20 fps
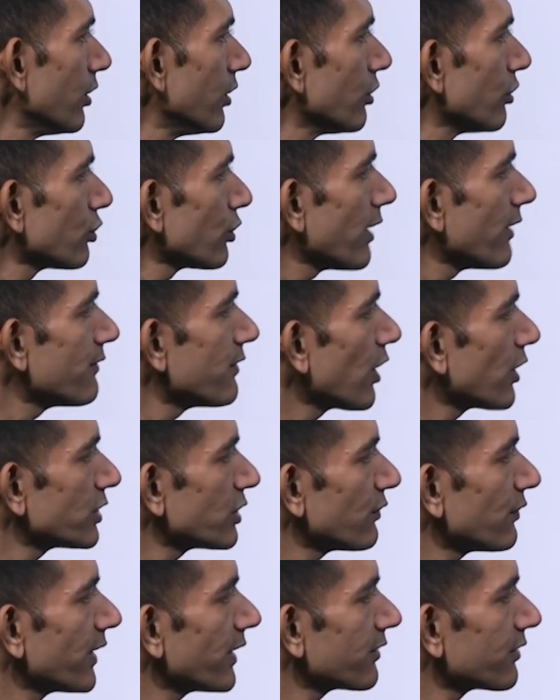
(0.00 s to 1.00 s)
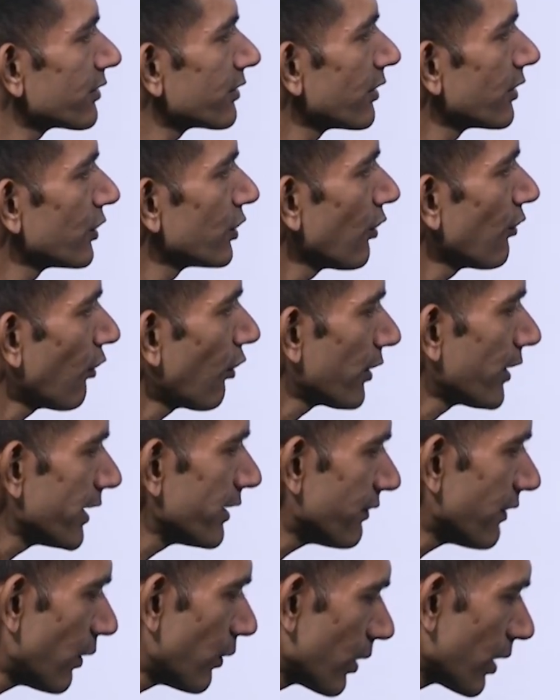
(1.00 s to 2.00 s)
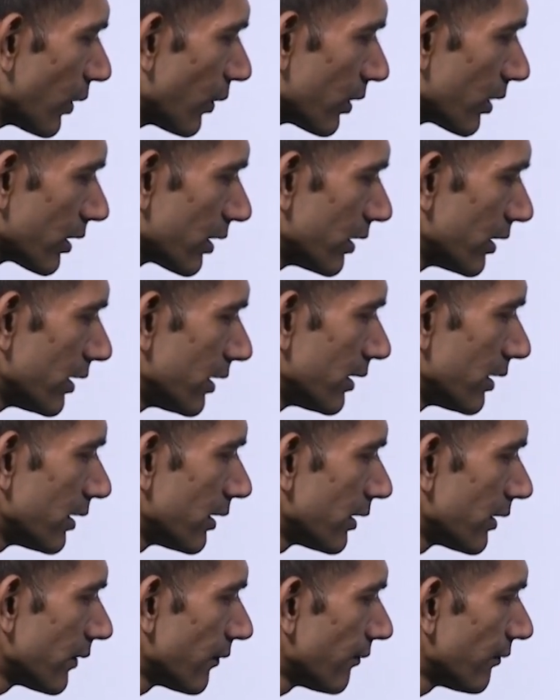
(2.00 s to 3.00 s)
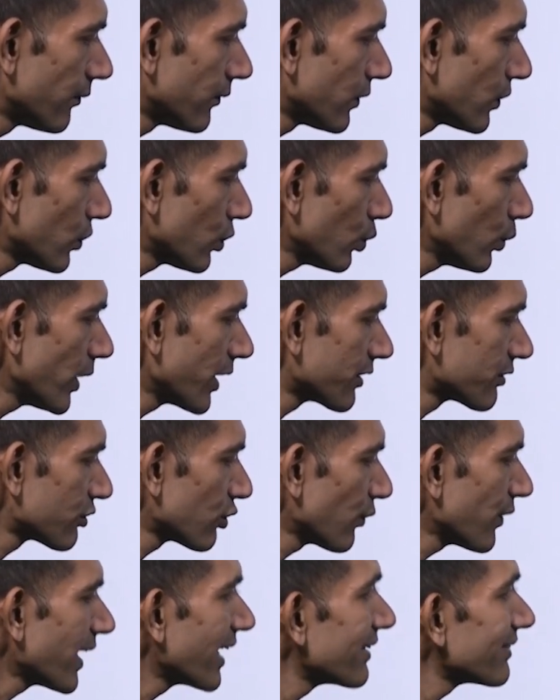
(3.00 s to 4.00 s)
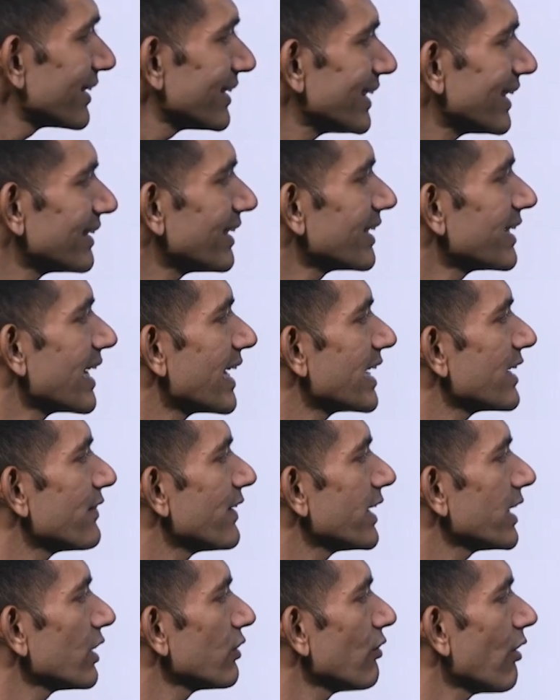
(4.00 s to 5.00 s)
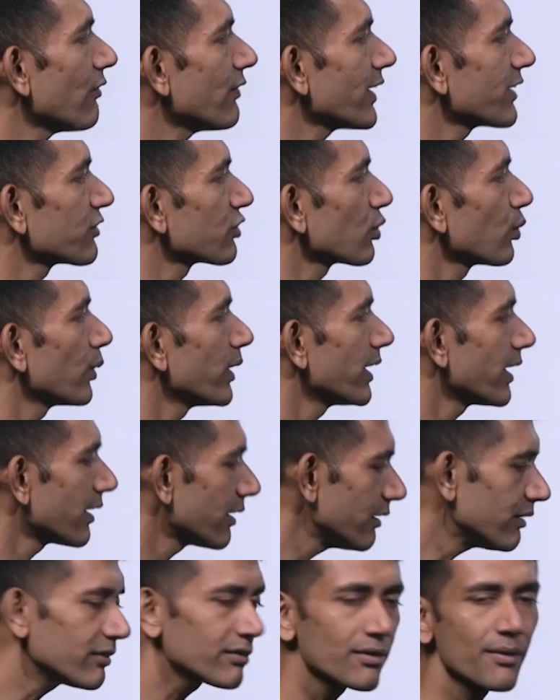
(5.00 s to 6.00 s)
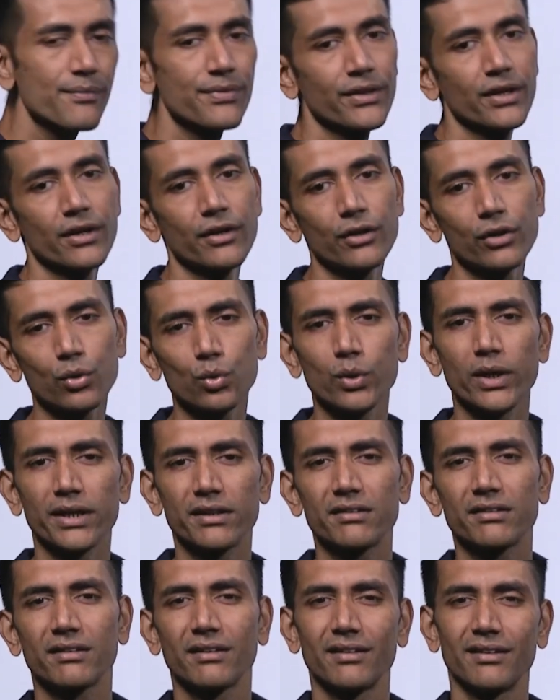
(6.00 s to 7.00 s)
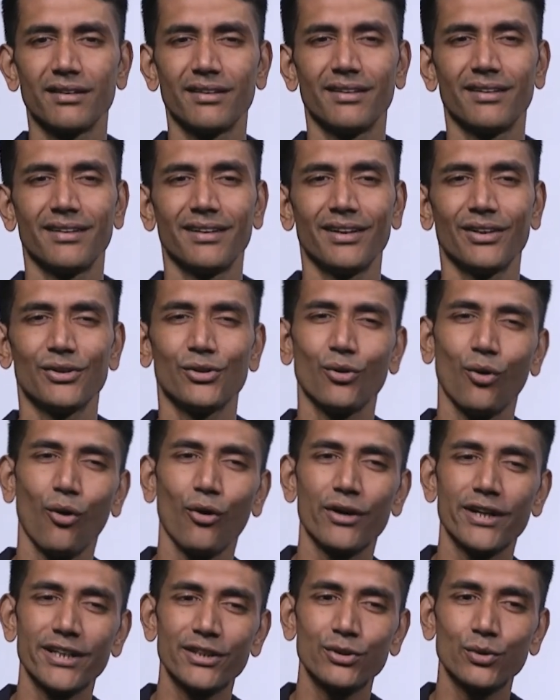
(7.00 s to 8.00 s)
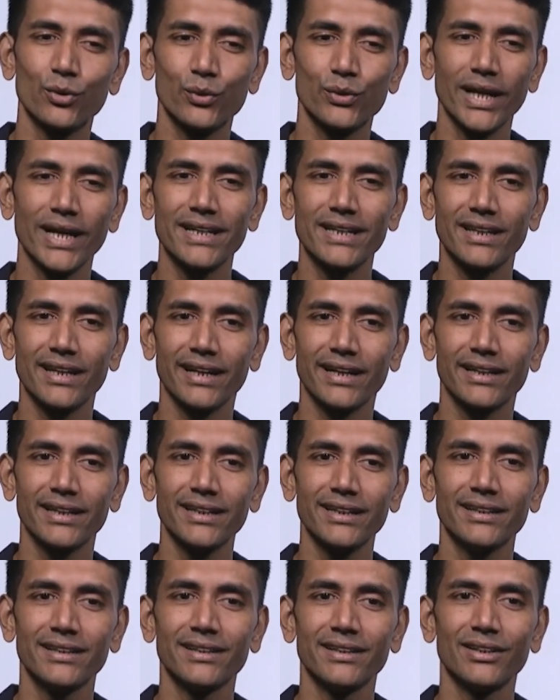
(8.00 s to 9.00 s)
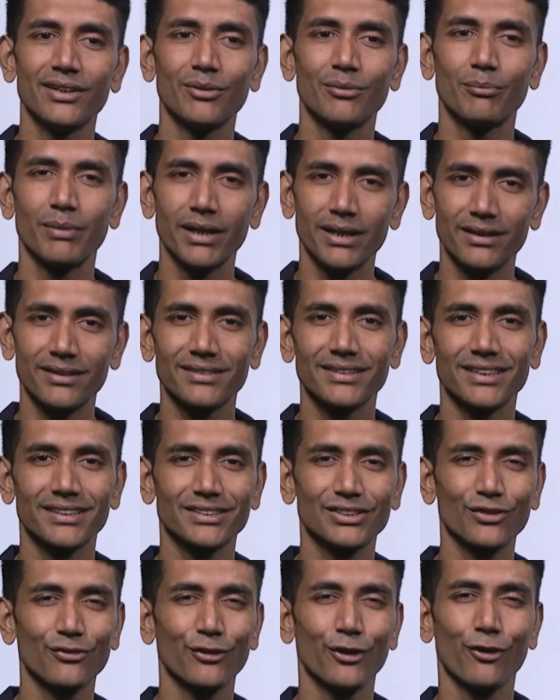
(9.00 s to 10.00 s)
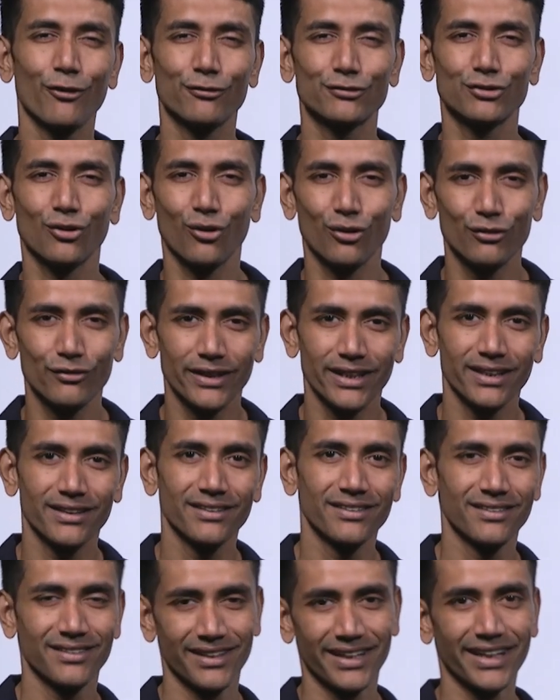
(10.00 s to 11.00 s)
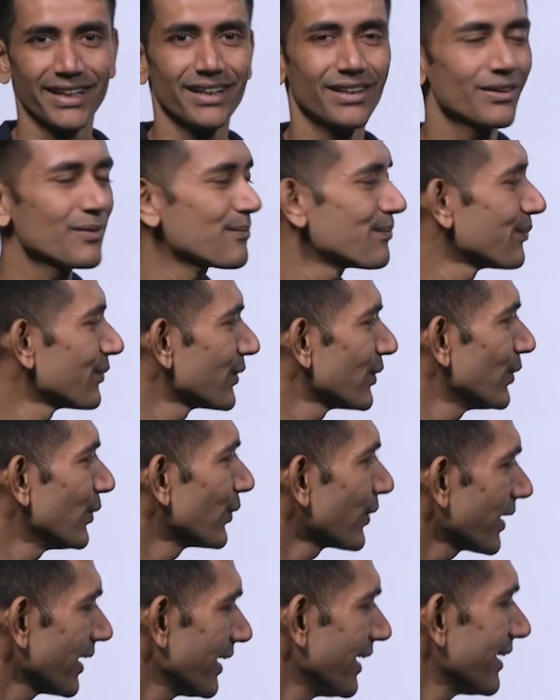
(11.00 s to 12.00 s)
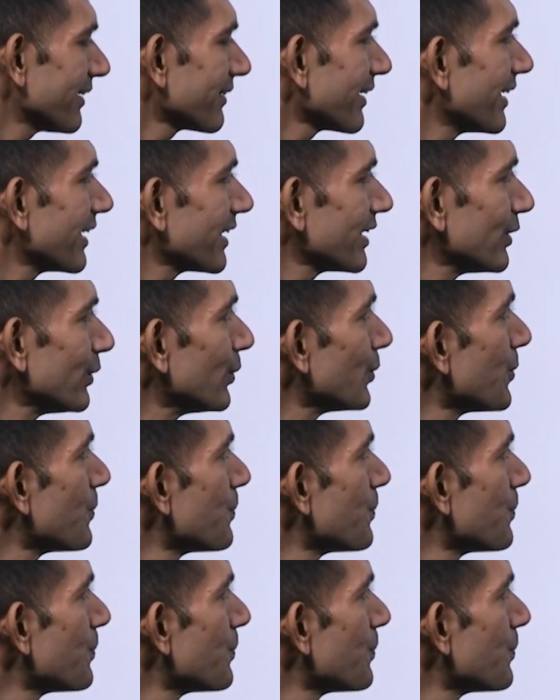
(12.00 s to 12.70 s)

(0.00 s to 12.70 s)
So f dash of x, you have already found out 2x. So we can say that the derivative of x square is 2x. You already know that directly, but just a way of solving, right? Okay, let's continue.